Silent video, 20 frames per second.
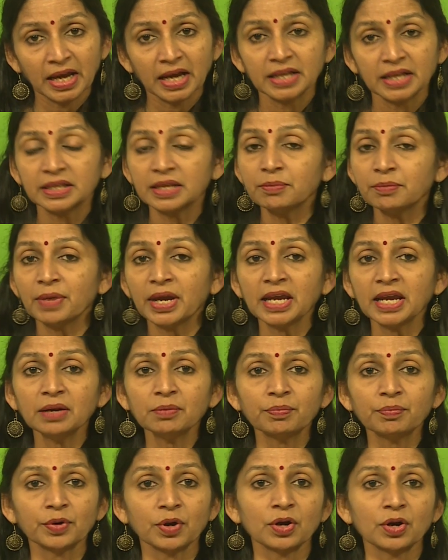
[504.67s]
The main
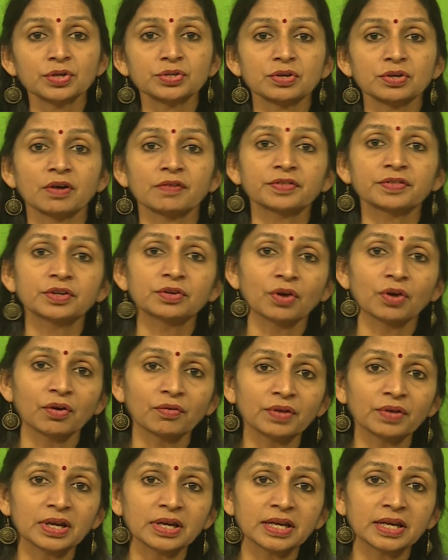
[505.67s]
plot of the
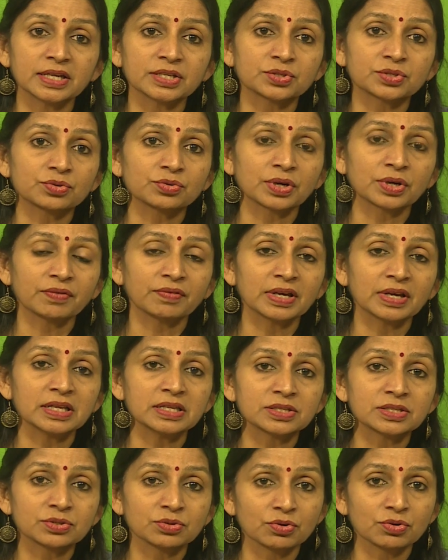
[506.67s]
novel is to
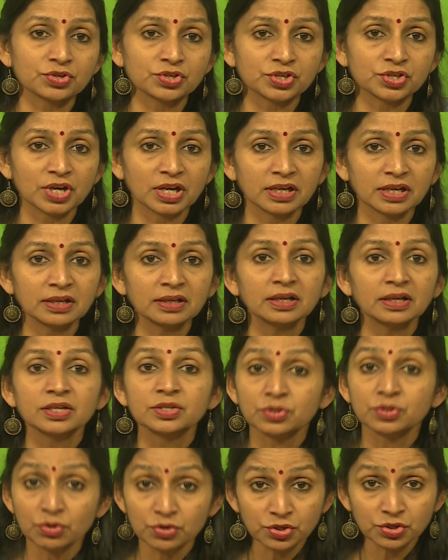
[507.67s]
reveal
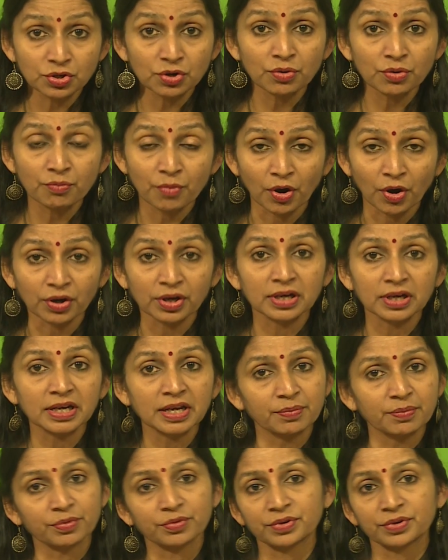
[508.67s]
socio-moral
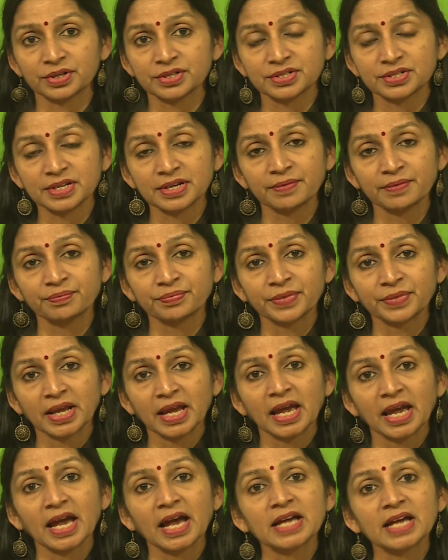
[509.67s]
hypocrisy.
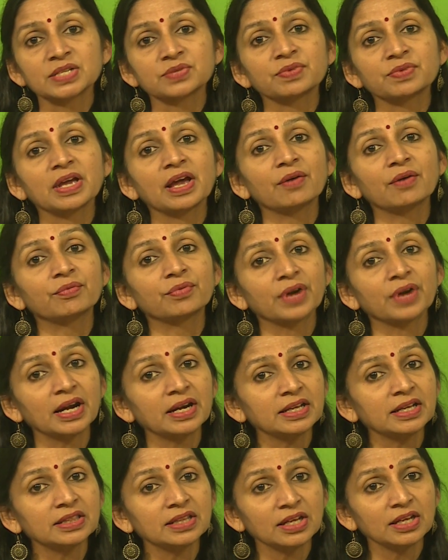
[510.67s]
As we have read
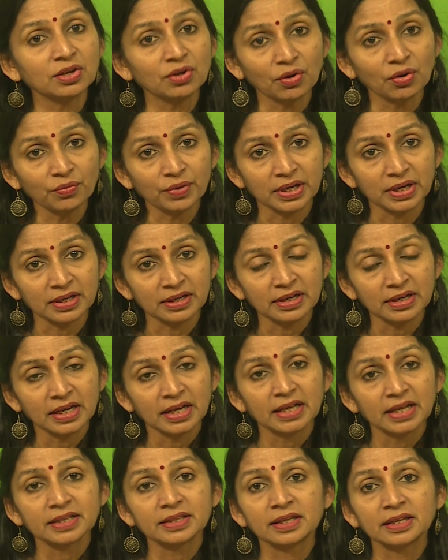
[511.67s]
in the novel,
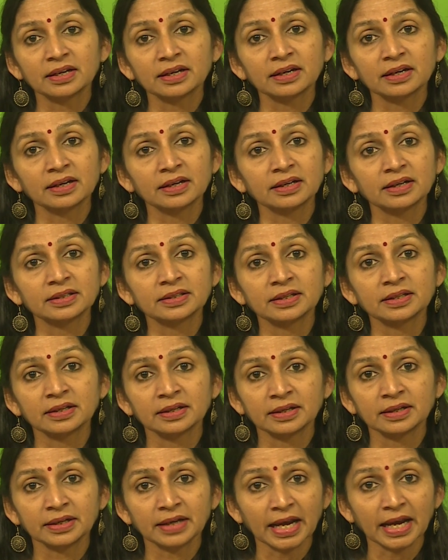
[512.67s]
the
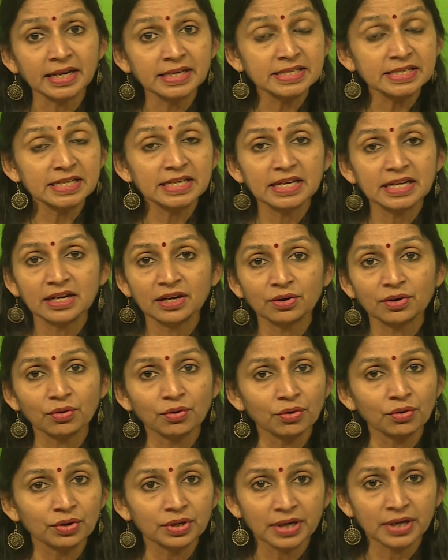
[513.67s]

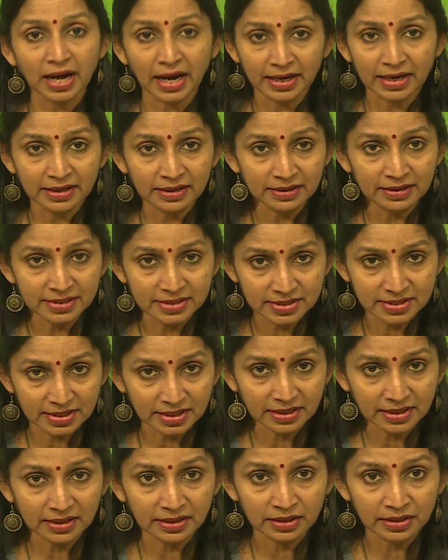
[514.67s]
19-year-old
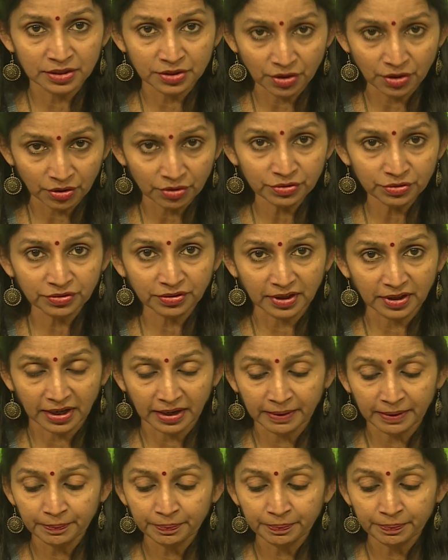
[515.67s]
idealistic girl Dorothea